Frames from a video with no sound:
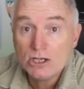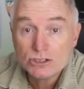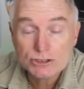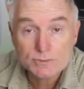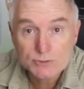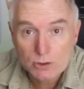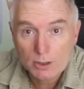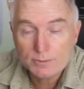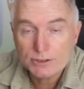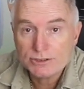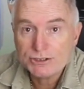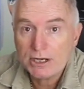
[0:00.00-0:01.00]
Subscribe
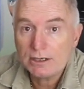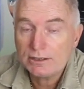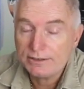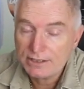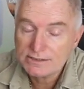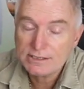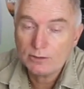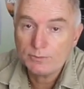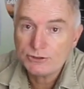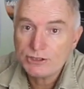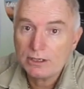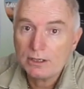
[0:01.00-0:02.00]
to the channel, it does help
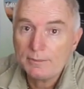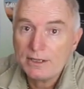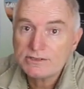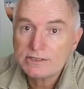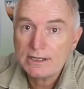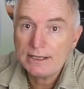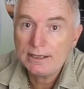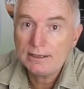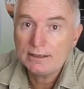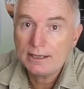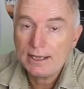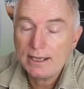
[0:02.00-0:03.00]
the channel immensely,
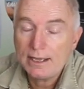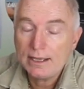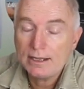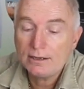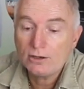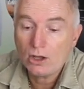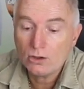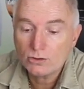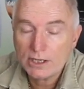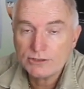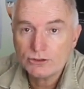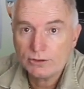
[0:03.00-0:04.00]
and I'll
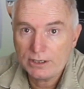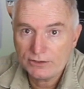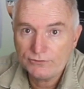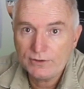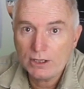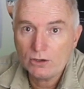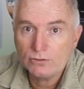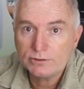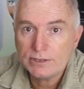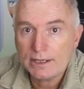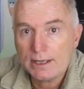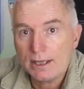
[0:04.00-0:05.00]
catch you on the next video.
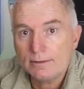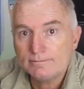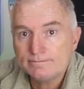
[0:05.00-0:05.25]
Take care.